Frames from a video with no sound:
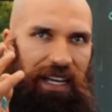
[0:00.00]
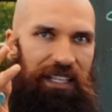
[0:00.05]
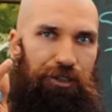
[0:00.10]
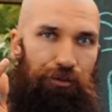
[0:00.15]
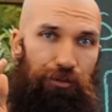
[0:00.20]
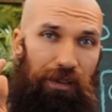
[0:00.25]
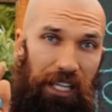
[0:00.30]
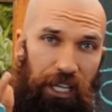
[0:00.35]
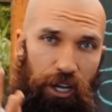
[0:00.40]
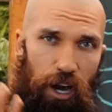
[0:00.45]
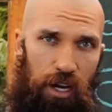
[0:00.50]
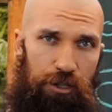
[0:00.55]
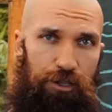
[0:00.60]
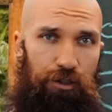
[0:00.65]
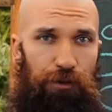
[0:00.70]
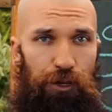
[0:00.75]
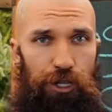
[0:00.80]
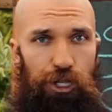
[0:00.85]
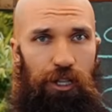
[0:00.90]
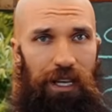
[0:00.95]
It's a really
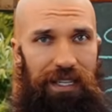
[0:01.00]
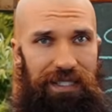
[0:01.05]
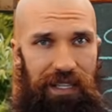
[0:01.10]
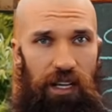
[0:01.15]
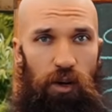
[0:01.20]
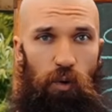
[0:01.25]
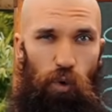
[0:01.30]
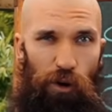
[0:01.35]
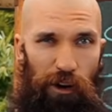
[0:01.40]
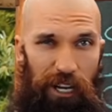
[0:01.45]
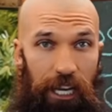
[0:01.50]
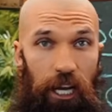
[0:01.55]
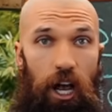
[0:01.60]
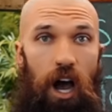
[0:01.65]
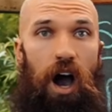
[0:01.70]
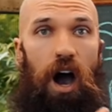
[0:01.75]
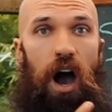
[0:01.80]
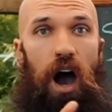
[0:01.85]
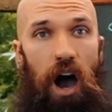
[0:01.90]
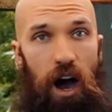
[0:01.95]
controversial idea, working
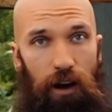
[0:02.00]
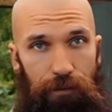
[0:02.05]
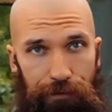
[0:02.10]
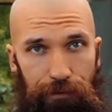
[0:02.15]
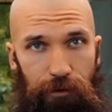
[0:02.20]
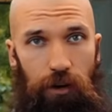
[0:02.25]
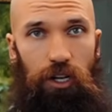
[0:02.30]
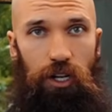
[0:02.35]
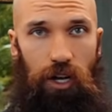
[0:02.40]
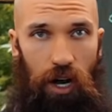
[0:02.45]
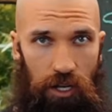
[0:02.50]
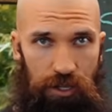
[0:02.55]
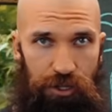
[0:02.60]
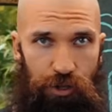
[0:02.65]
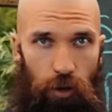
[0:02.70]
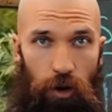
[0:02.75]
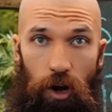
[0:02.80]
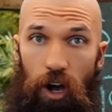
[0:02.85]
off contour.